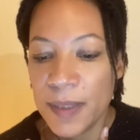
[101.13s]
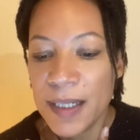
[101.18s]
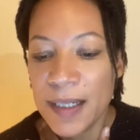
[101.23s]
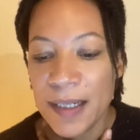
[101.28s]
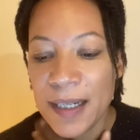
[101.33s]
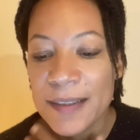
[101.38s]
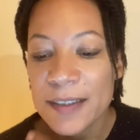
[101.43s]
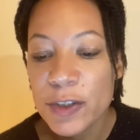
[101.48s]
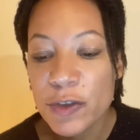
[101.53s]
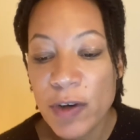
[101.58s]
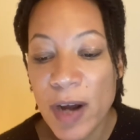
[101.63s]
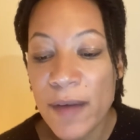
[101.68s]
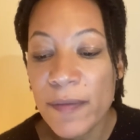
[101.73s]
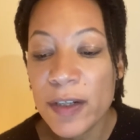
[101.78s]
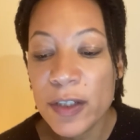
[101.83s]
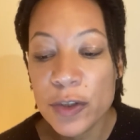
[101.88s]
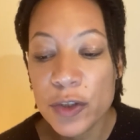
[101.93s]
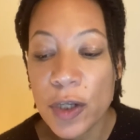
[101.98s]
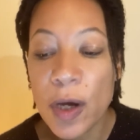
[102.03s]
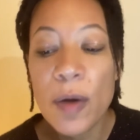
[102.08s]
And the
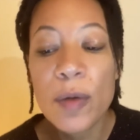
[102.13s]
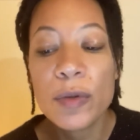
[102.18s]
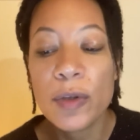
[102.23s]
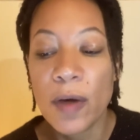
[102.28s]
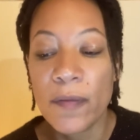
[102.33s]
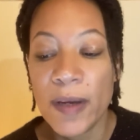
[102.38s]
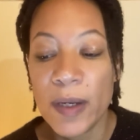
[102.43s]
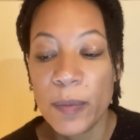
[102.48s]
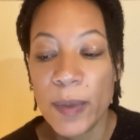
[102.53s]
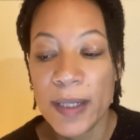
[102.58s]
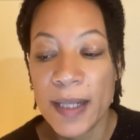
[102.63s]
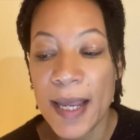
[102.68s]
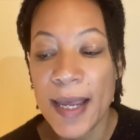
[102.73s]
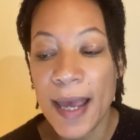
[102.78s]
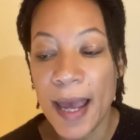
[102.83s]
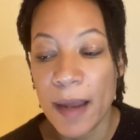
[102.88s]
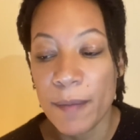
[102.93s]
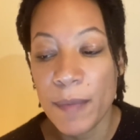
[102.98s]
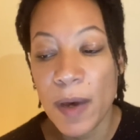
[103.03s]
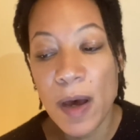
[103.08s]
travellers told of it when they
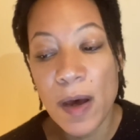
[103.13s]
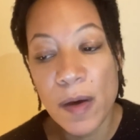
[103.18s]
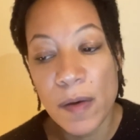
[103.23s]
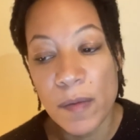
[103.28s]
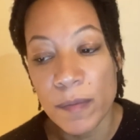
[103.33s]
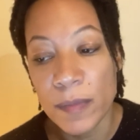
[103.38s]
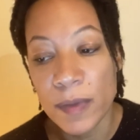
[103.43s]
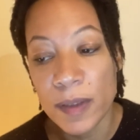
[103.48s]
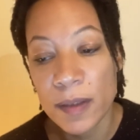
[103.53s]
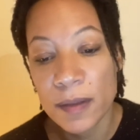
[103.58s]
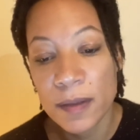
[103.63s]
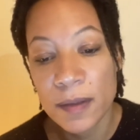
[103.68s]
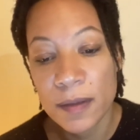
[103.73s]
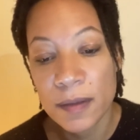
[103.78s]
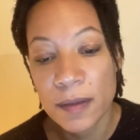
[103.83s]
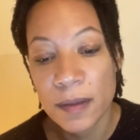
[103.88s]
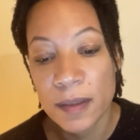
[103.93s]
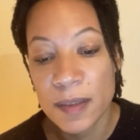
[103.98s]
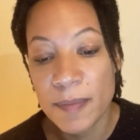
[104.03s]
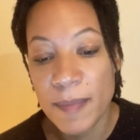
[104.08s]
came home.
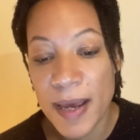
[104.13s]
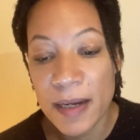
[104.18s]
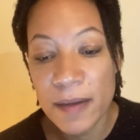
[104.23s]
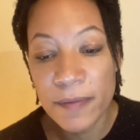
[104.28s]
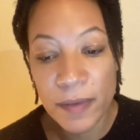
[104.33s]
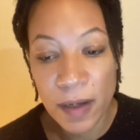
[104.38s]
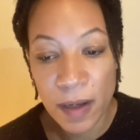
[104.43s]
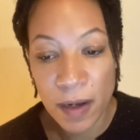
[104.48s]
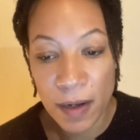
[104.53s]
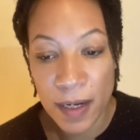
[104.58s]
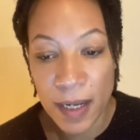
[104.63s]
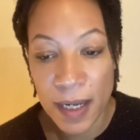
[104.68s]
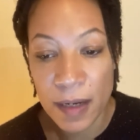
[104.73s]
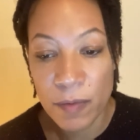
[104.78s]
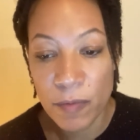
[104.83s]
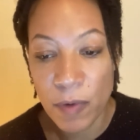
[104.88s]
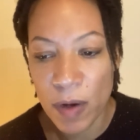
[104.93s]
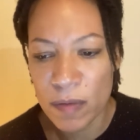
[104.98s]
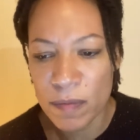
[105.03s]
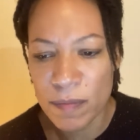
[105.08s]
And men of learning
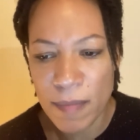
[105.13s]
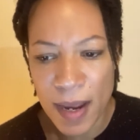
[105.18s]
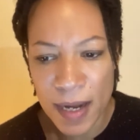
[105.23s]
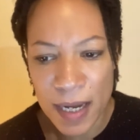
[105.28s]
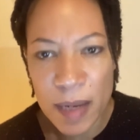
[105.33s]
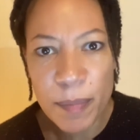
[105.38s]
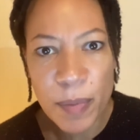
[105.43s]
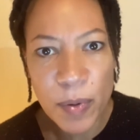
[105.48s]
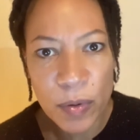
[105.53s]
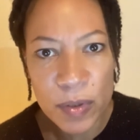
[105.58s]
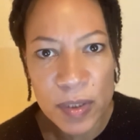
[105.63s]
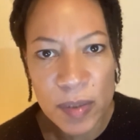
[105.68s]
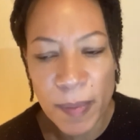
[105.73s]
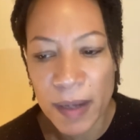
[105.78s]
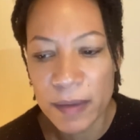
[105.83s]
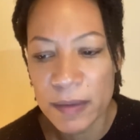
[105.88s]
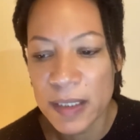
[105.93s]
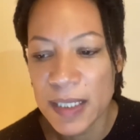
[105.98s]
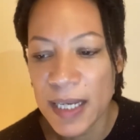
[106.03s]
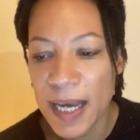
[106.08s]
wrote many books
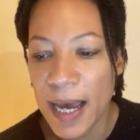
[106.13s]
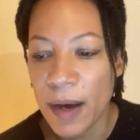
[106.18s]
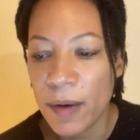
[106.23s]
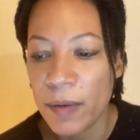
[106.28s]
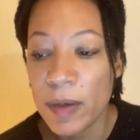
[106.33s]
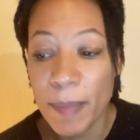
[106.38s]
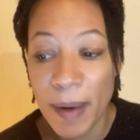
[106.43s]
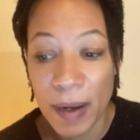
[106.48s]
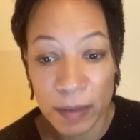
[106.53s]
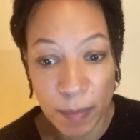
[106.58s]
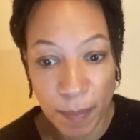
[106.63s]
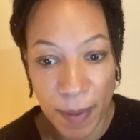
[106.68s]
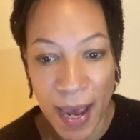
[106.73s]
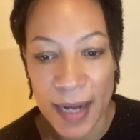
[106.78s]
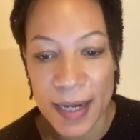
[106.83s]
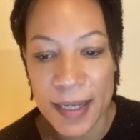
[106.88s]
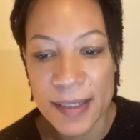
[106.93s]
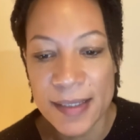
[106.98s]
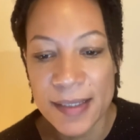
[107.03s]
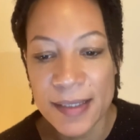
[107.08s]
about the town, about the
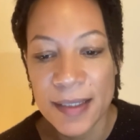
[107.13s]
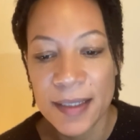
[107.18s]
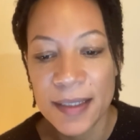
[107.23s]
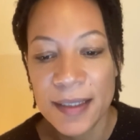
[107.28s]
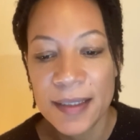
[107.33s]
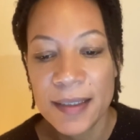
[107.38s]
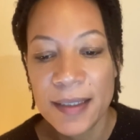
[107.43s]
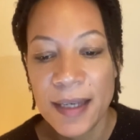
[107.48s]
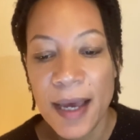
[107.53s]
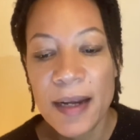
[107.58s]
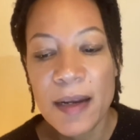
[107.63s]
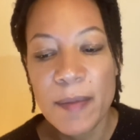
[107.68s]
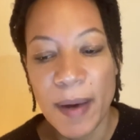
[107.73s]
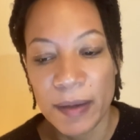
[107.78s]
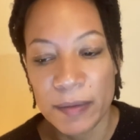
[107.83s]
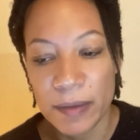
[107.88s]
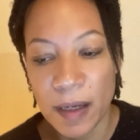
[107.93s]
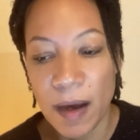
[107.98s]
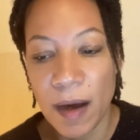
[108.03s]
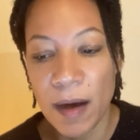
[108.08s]
palace, and
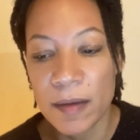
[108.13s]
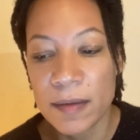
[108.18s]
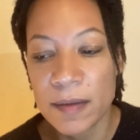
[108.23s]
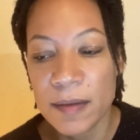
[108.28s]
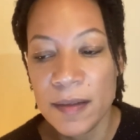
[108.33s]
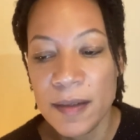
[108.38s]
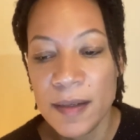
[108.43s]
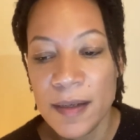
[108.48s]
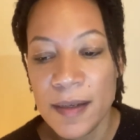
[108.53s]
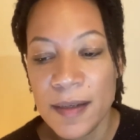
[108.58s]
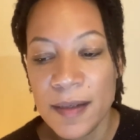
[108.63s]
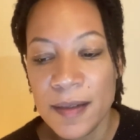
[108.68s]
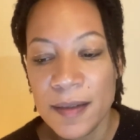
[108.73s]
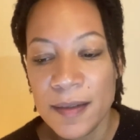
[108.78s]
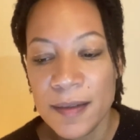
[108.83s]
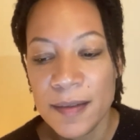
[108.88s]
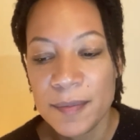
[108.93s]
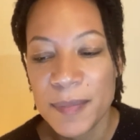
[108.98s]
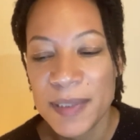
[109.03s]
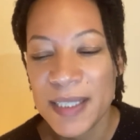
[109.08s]
about the garden.
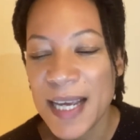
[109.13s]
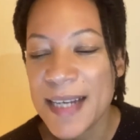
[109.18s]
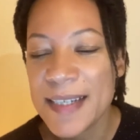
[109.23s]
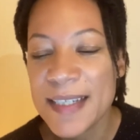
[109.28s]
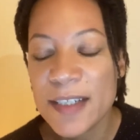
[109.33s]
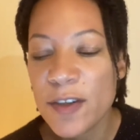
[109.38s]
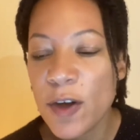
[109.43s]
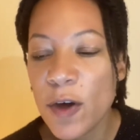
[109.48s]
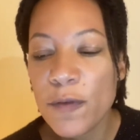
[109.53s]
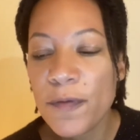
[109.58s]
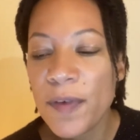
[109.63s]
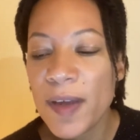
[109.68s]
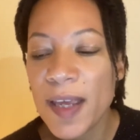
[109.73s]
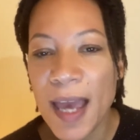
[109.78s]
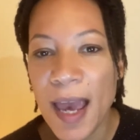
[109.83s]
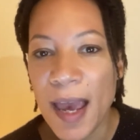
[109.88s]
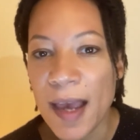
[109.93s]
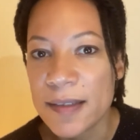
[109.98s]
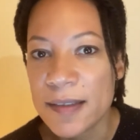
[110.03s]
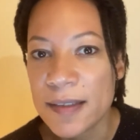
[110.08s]
But they did not
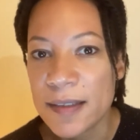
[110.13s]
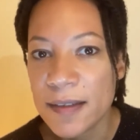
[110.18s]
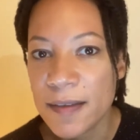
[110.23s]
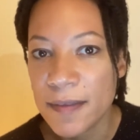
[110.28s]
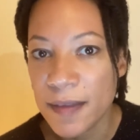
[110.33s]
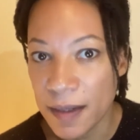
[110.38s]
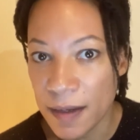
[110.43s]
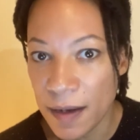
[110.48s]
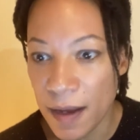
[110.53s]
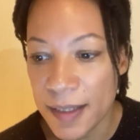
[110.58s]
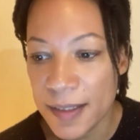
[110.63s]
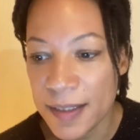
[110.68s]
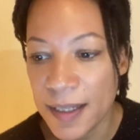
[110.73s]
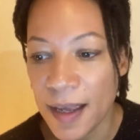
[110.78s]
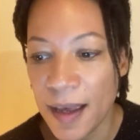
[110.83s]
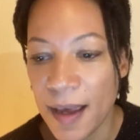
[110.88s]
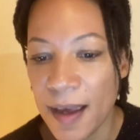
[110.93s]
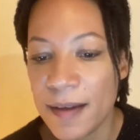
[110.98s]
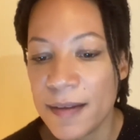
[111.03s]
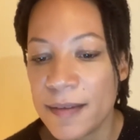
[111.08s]
forget the
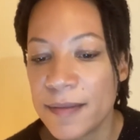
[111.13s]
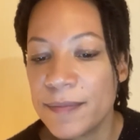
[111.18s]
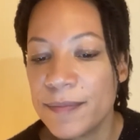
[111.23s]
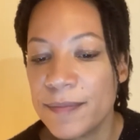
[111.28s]
nightingale.